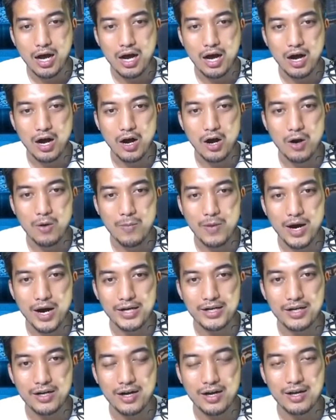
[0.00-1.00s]
oh
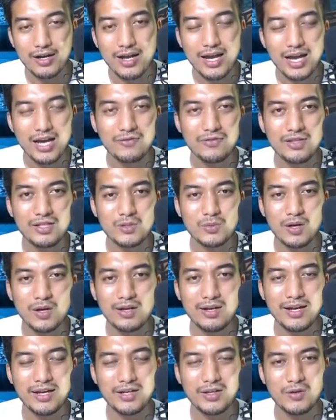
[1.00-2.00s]
my god. After this
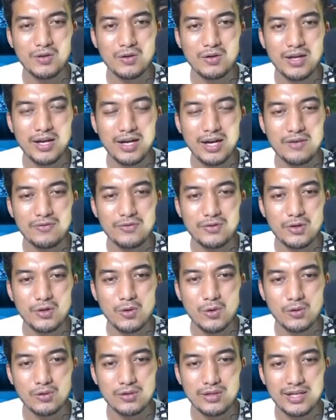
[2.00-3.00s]
one, like, you know, like, after you
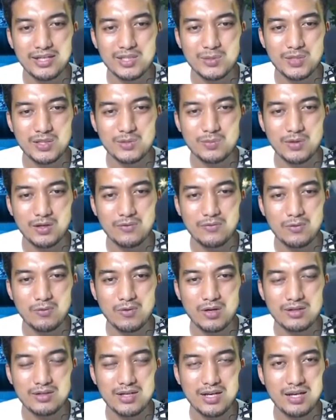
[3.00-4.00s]
hold that space button for
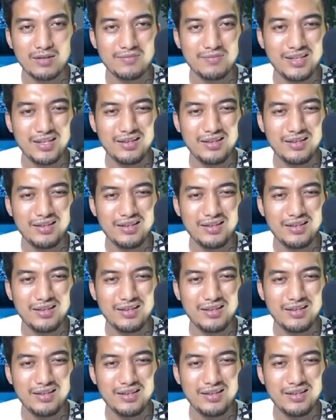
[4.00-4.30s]
one time,